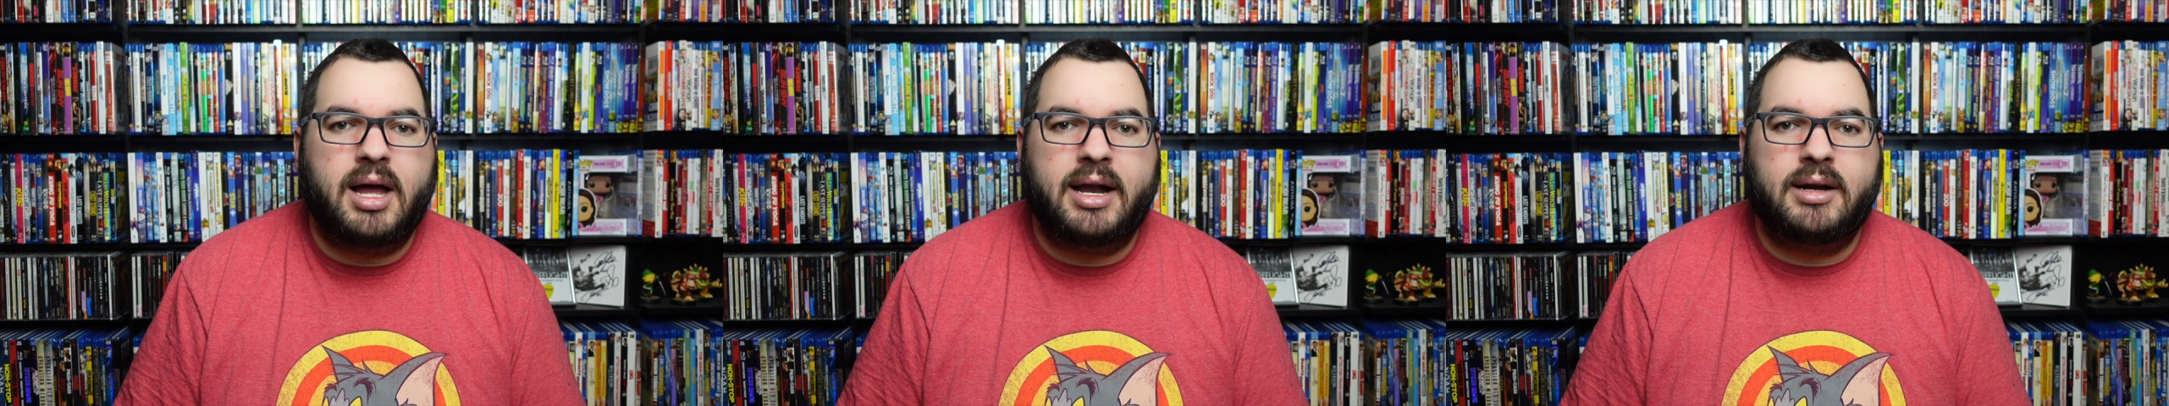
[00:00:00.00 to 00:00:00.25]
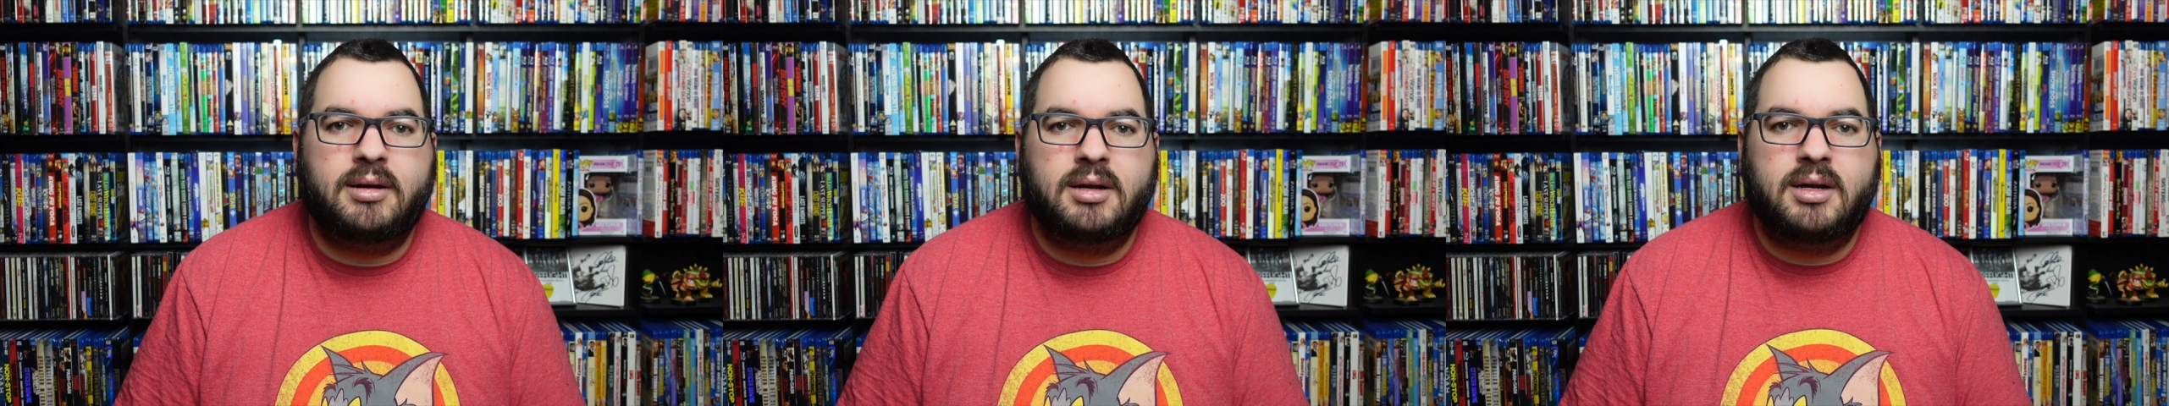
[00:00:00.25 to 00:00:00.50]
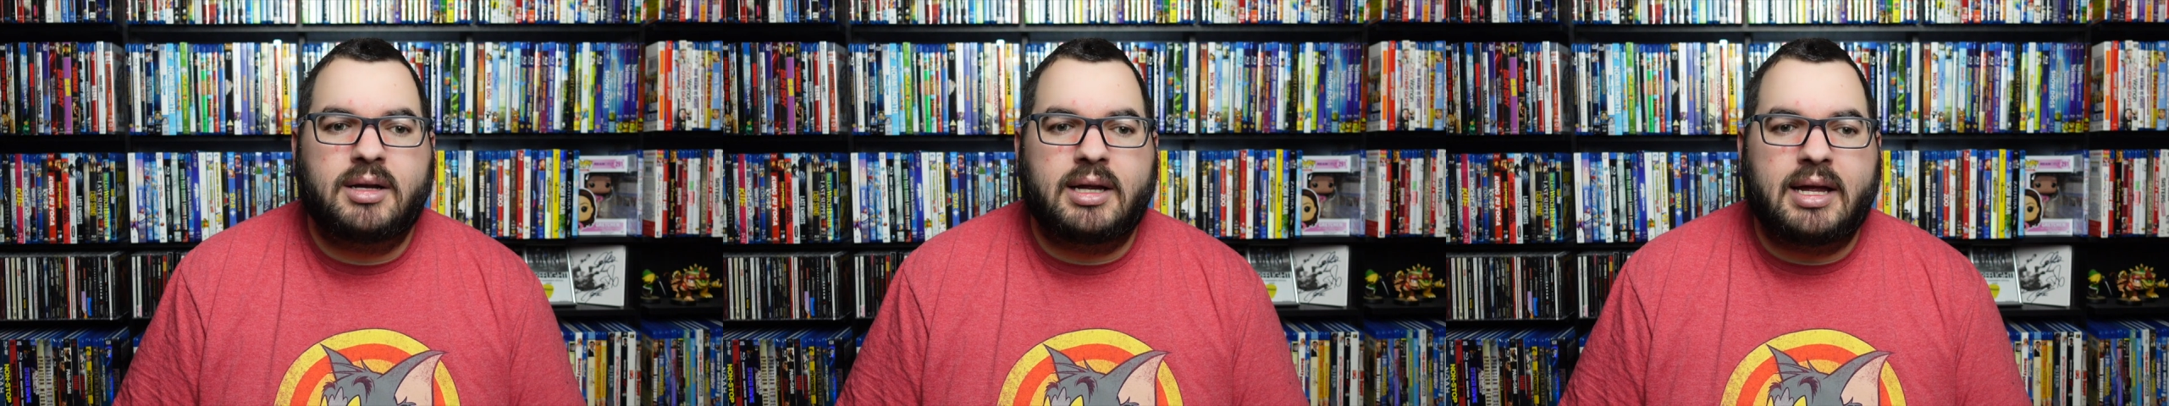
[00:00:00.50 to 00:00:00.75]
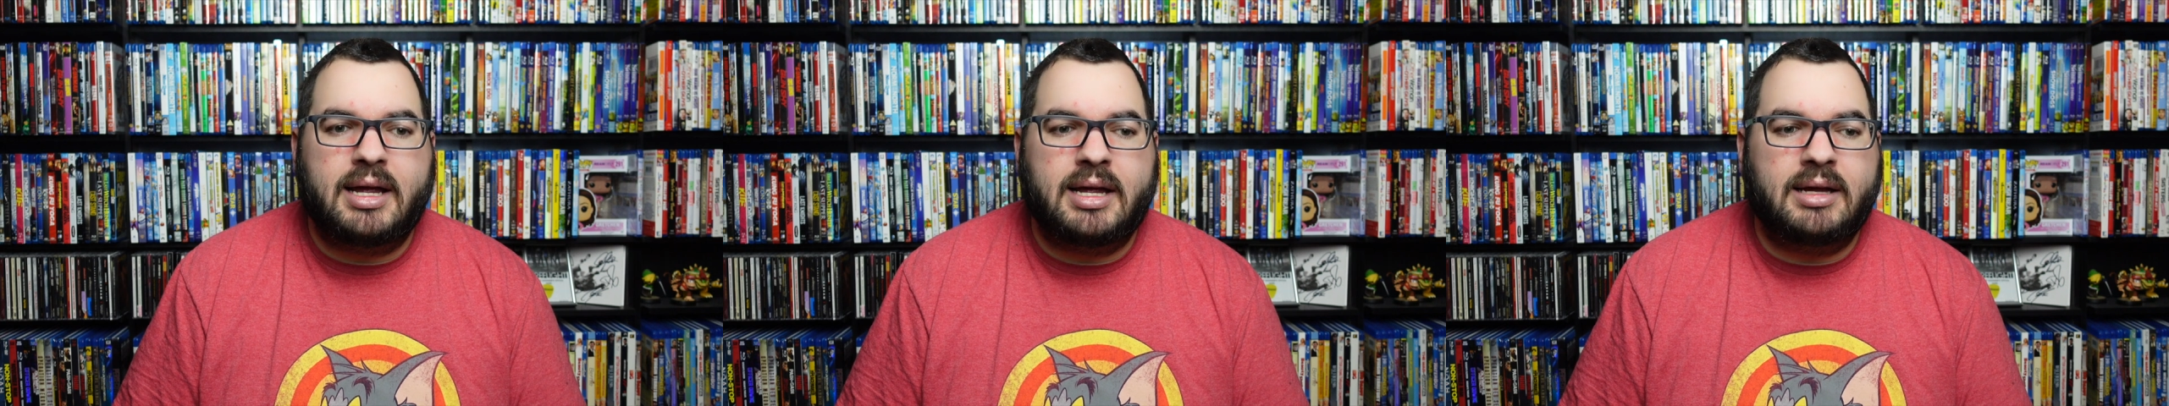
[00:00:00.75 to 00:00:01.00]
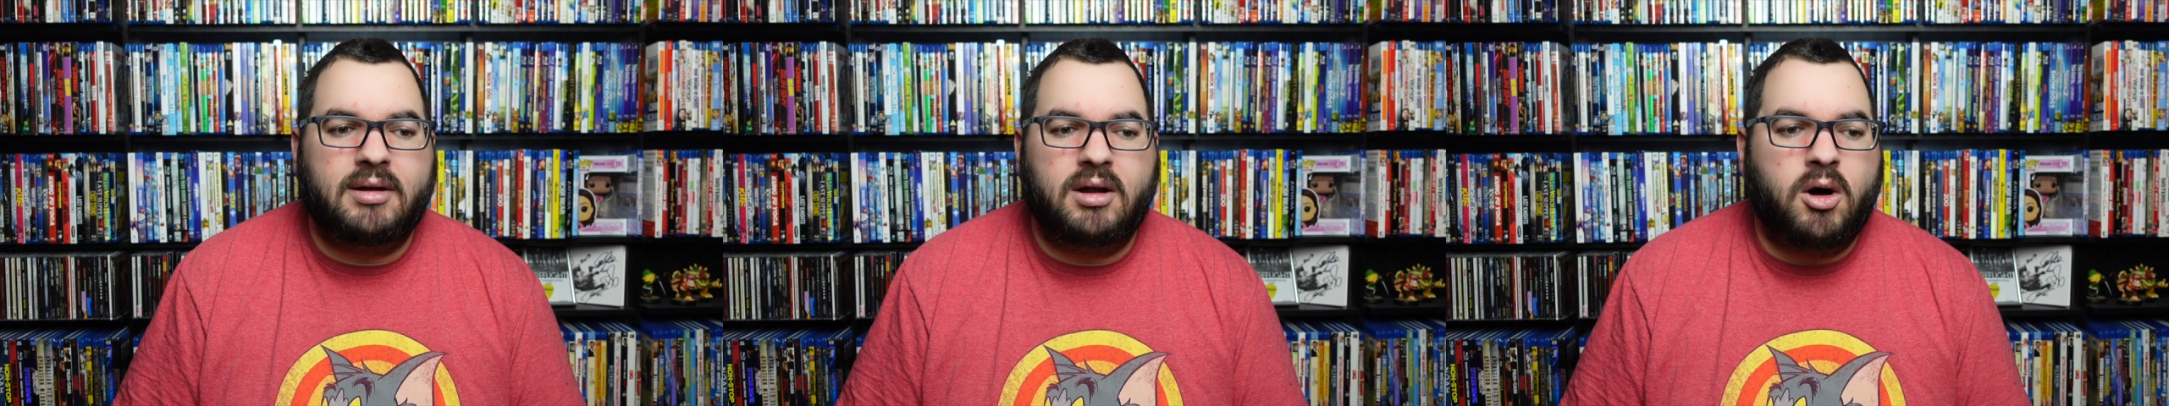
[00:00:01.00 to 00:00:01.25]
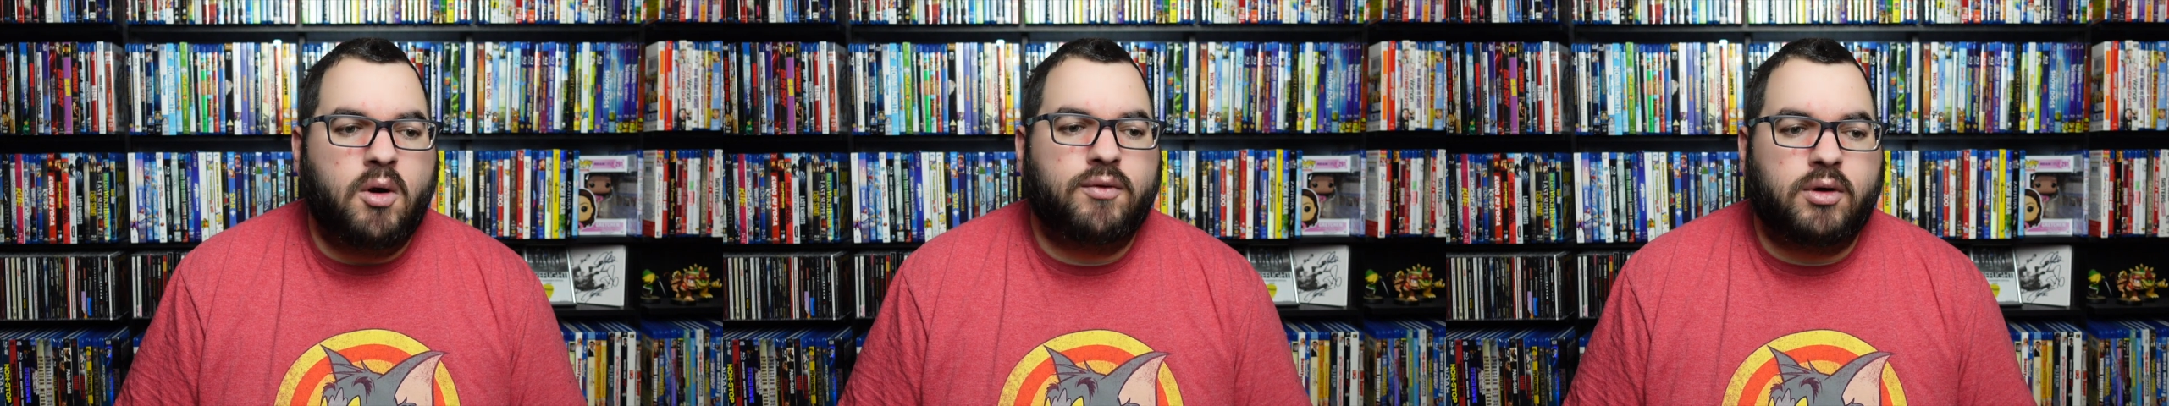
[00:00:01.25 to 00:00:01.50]
And it
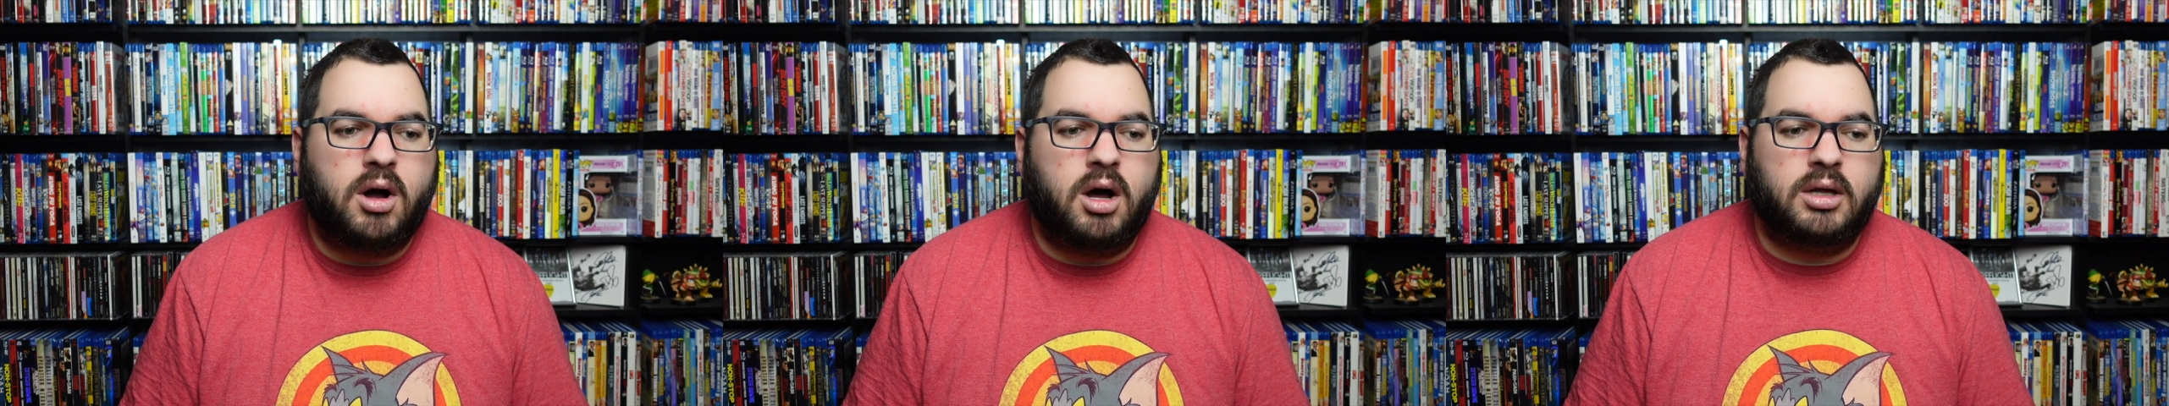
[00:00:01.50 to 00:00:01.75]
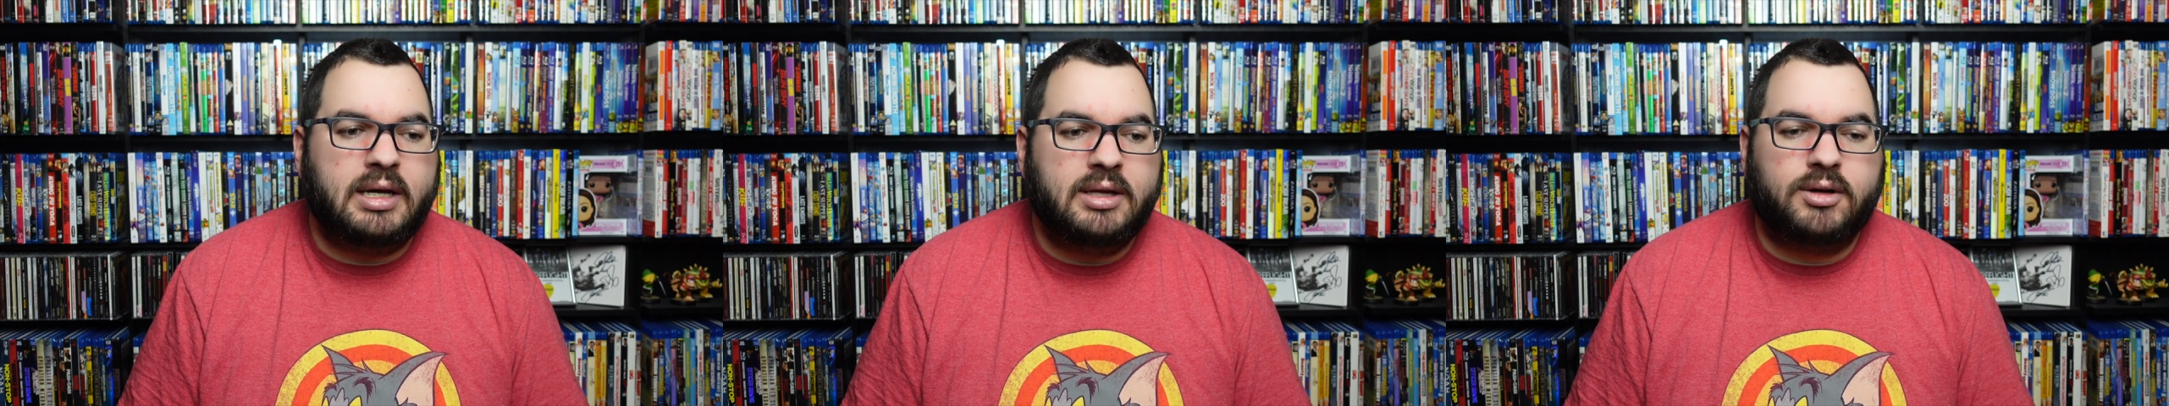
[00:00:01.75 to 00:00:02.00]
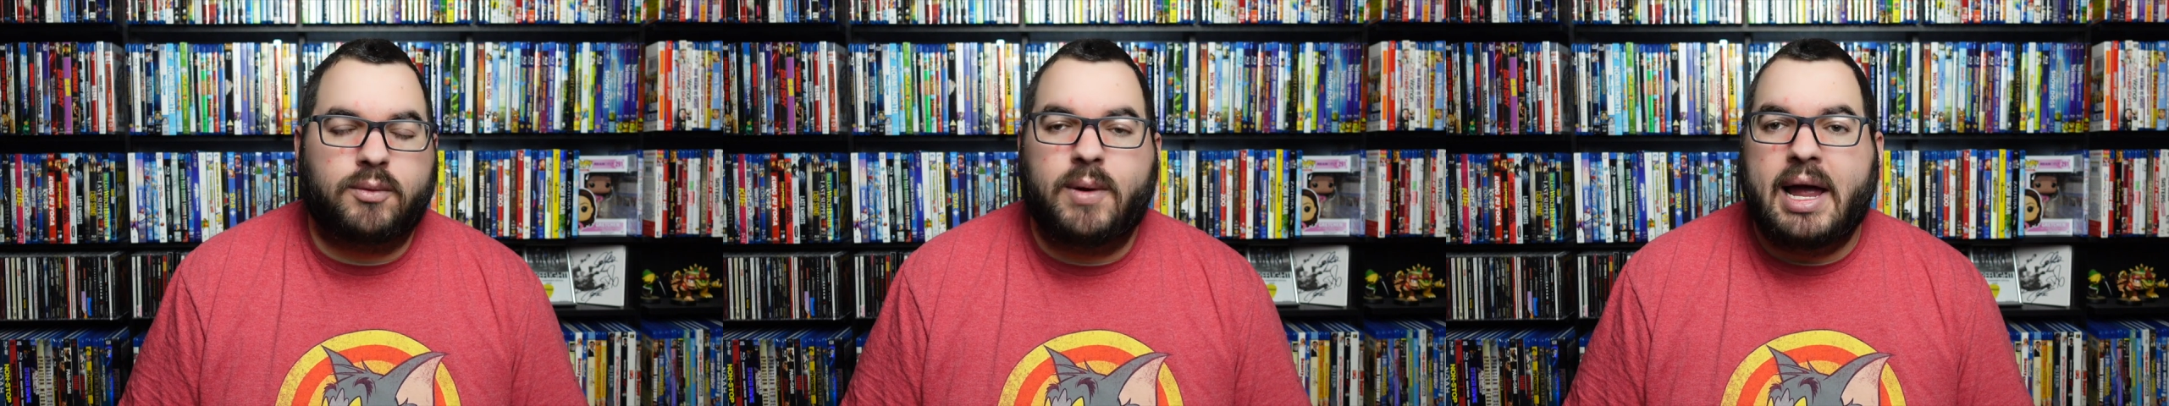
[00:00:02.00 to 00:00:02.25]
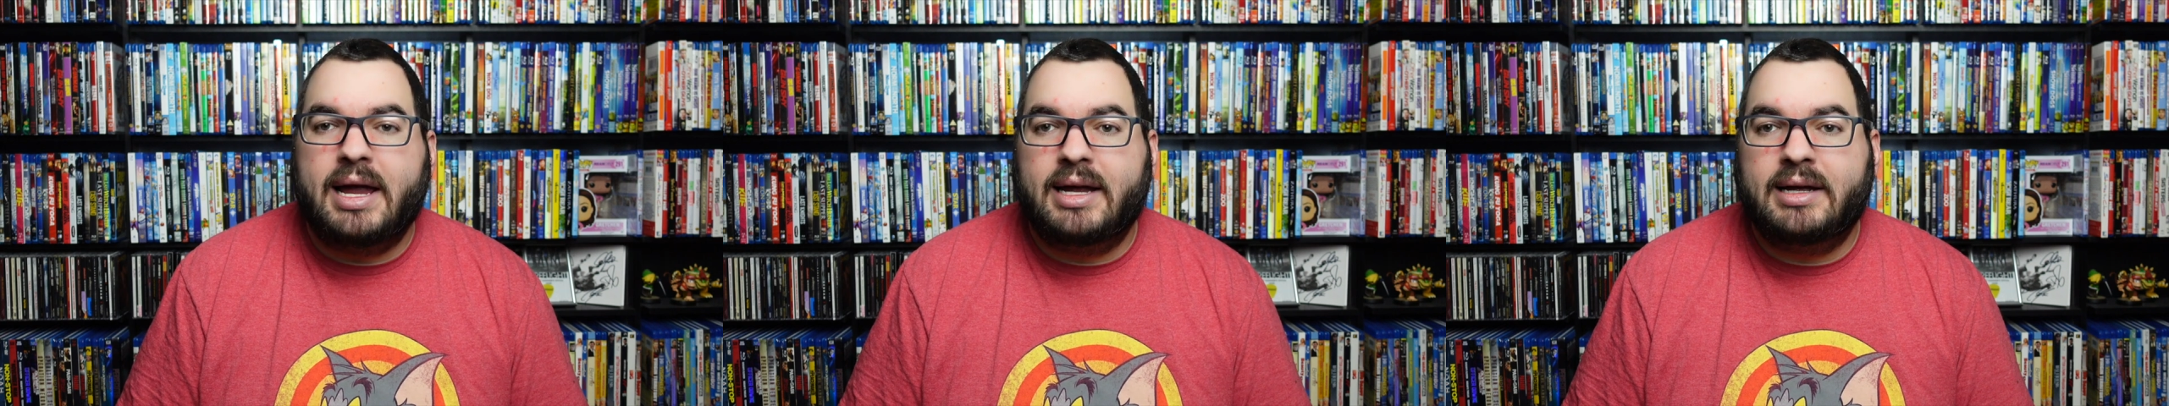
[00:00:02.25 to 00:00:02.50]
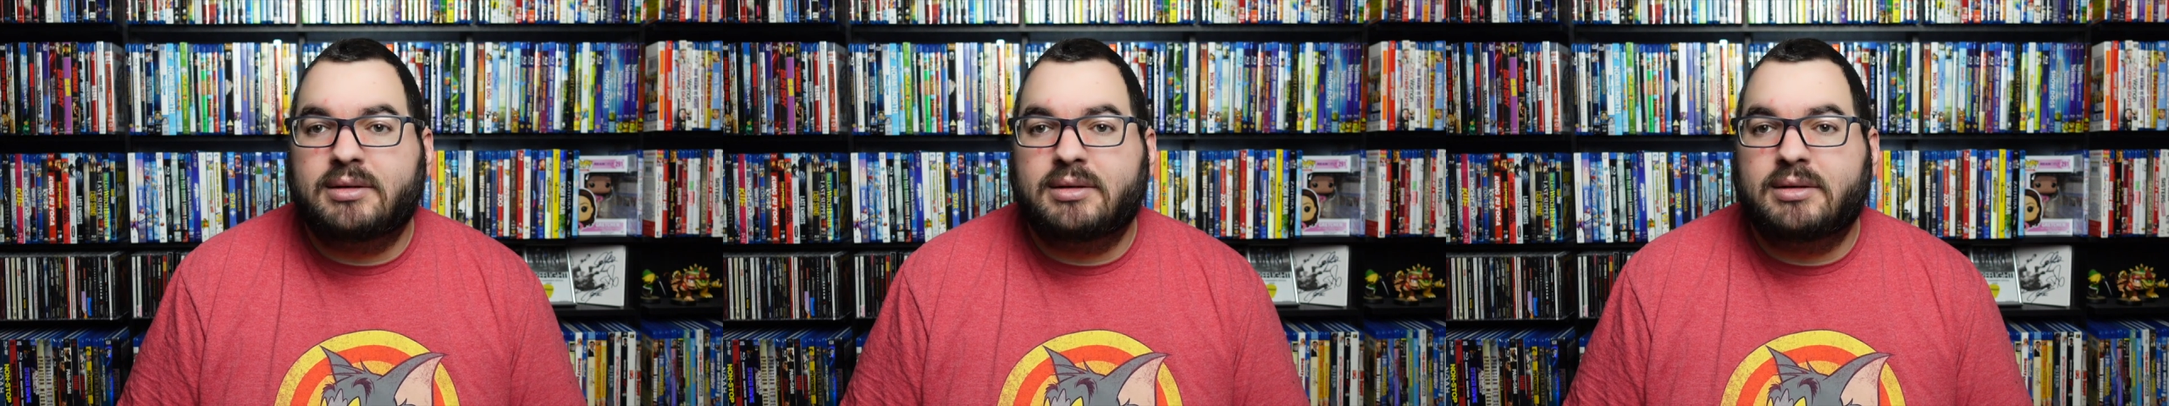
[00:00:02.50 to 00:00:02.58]
overall, either way,